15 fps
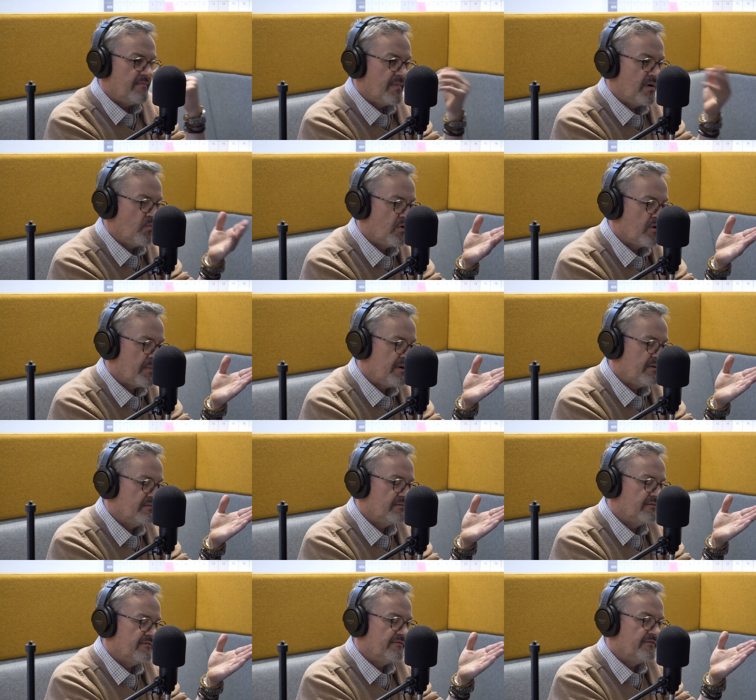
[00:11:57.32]
And what about
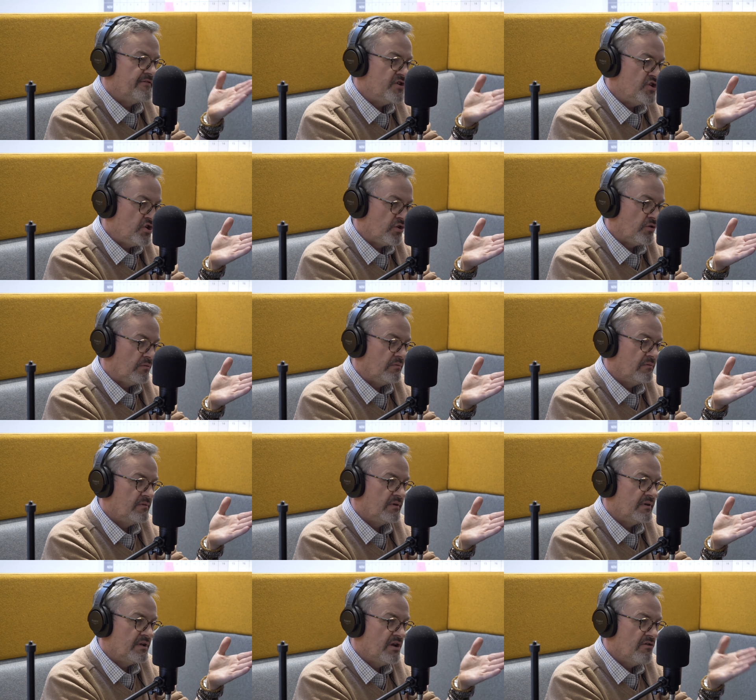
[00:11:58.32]
for you?
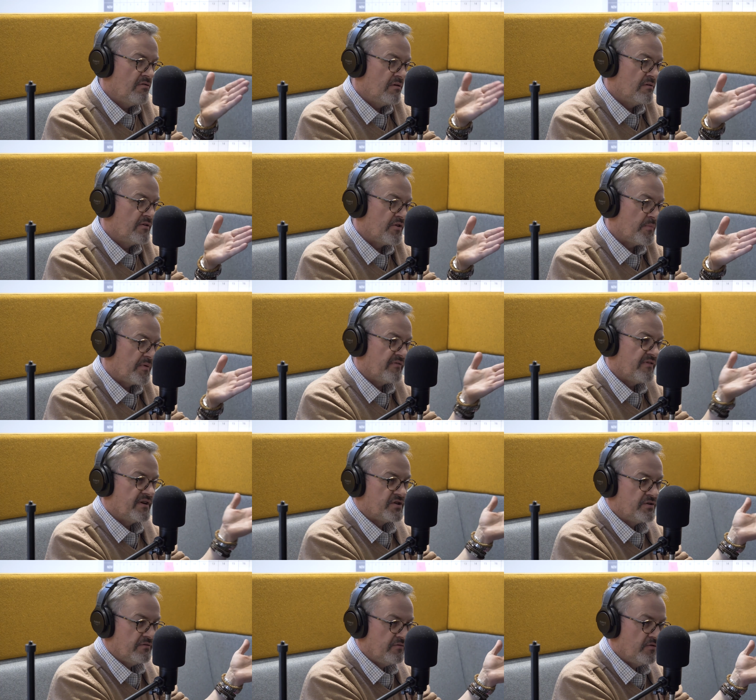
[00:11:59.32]
No longer the
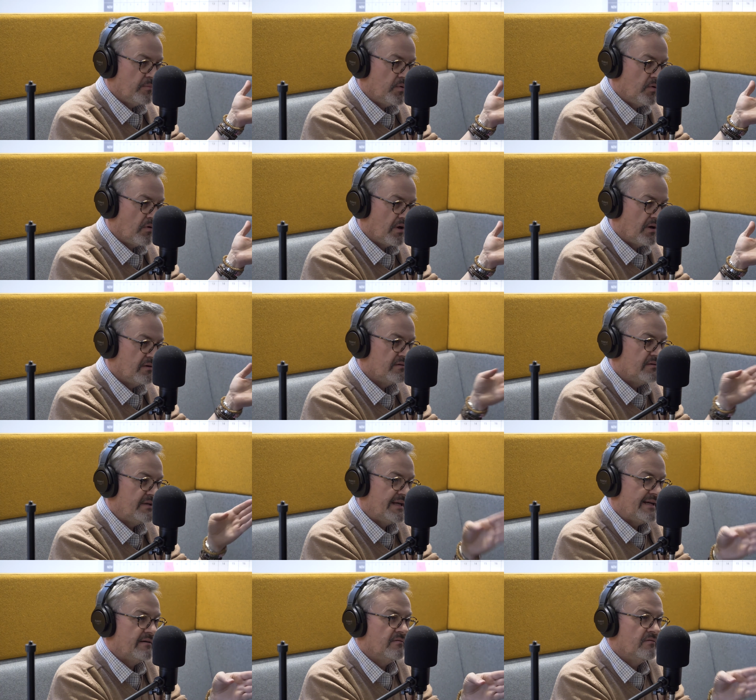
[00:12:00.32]
professional footballer,
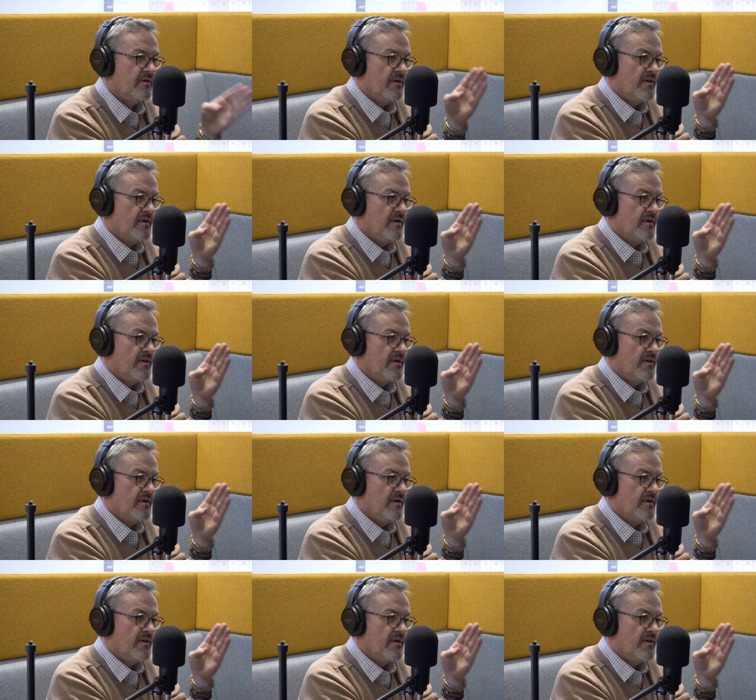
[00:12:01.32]
now